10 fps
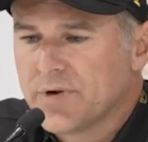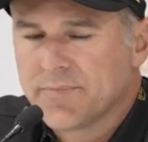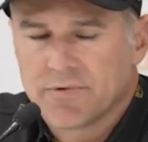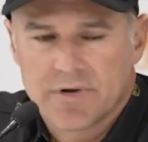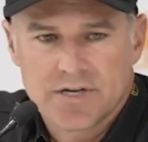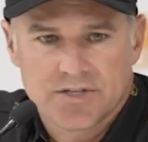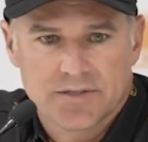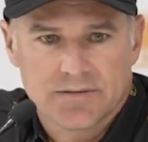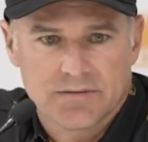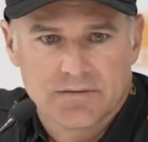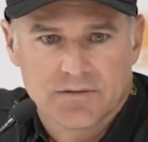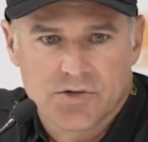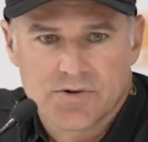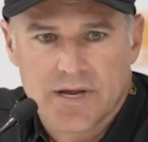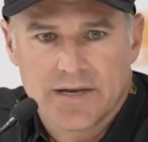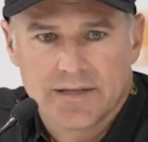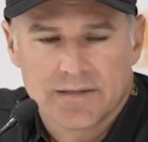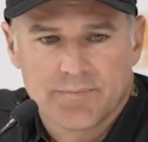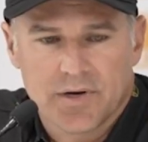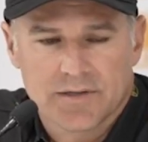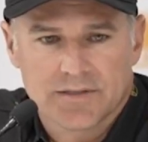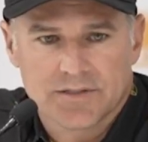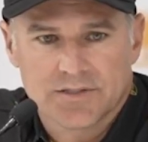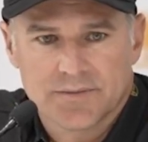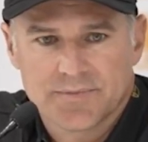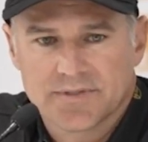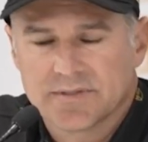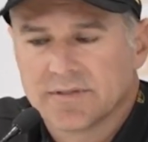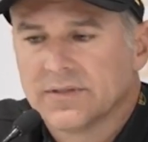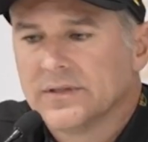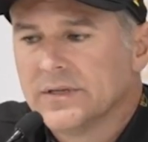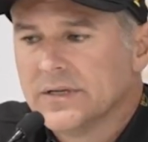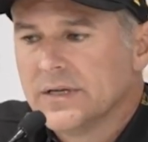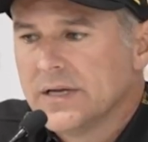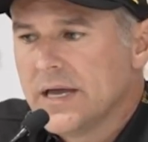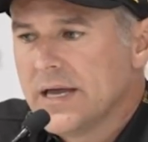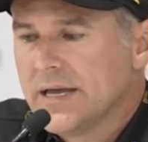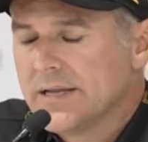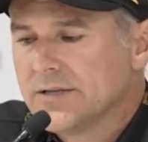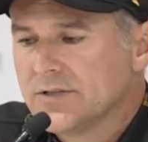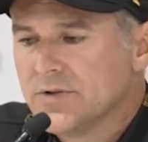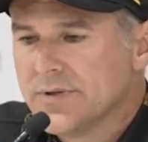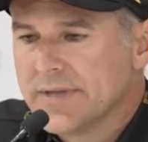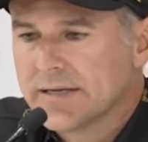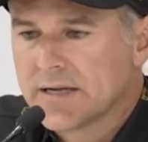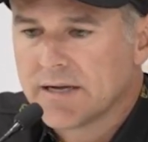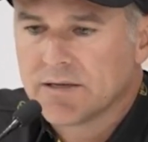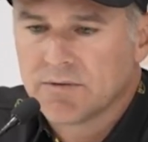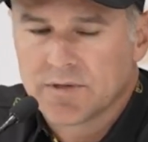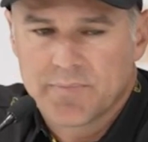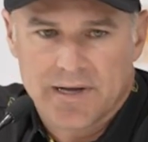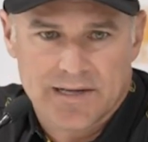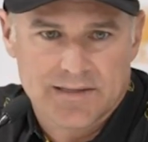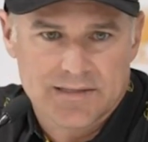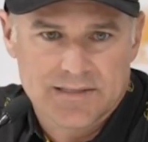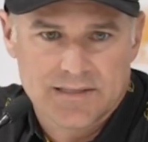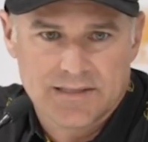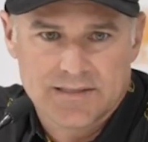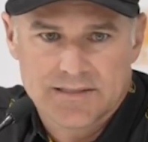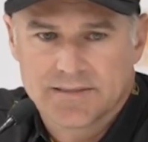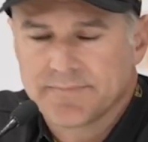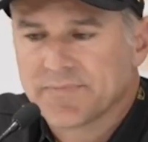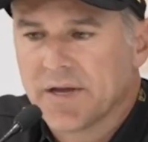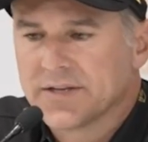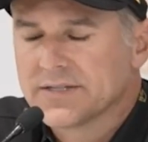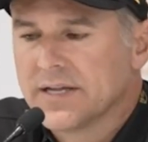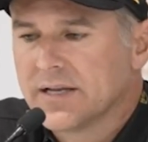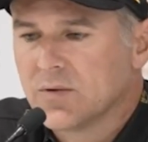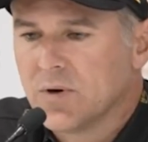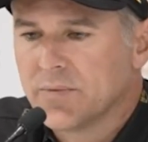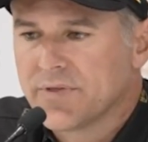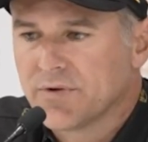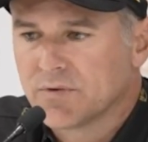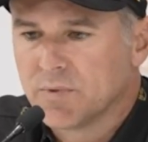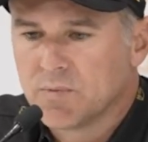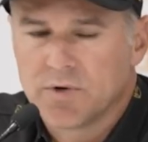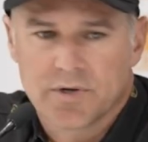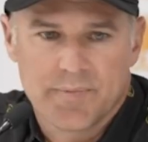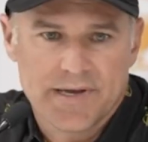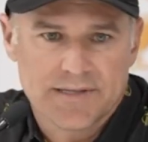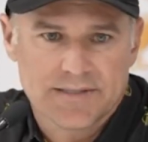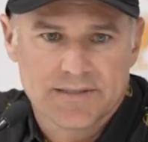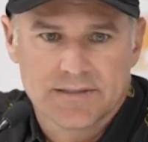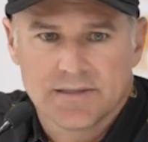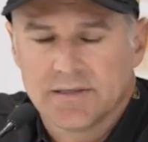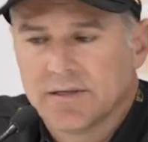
in preparation, creating the partnerships and doing that kind of work behind the scenes, understanding what we thought would work best.